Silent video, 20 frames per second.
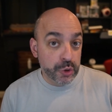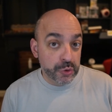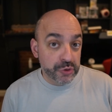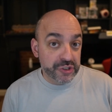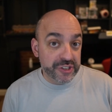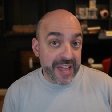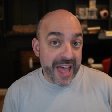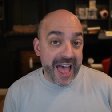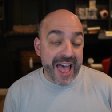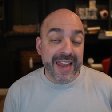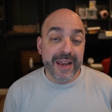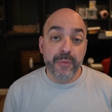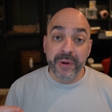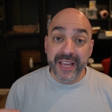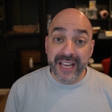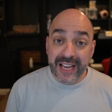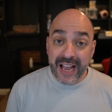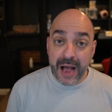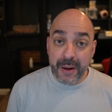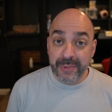use that
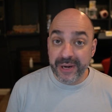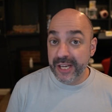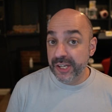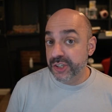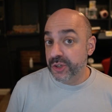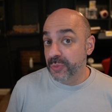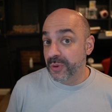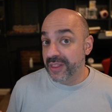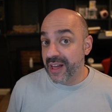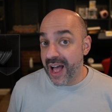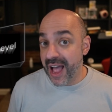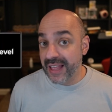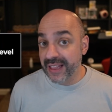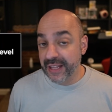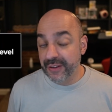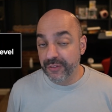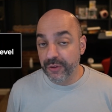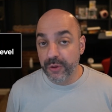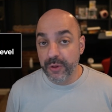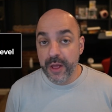in combination with high
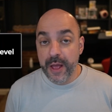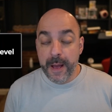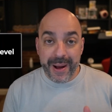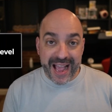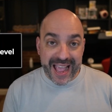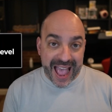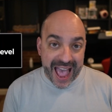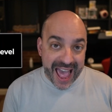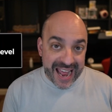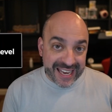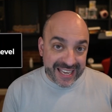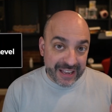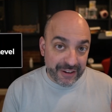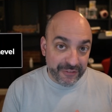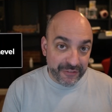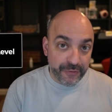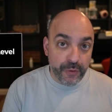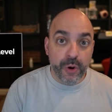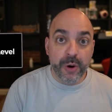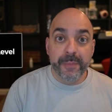level by adding a
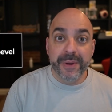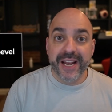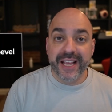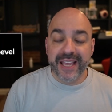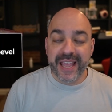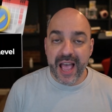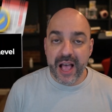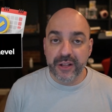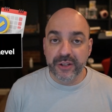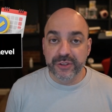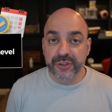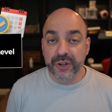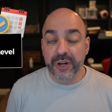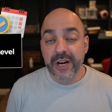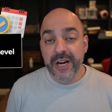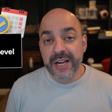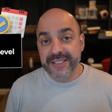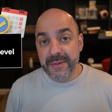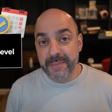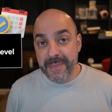form and a
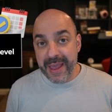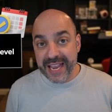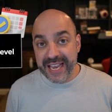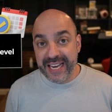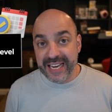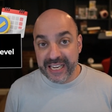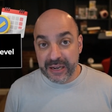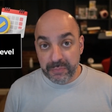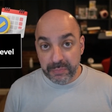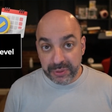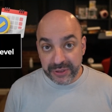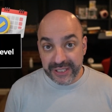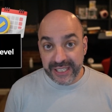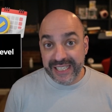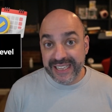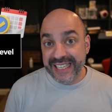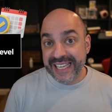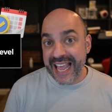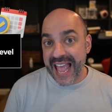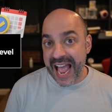calendar to make it a
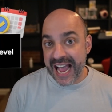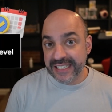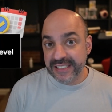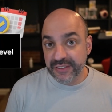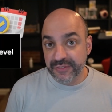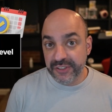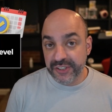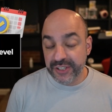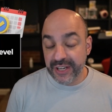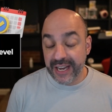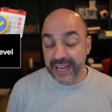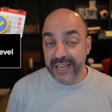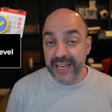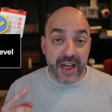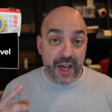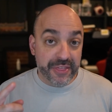completely active site.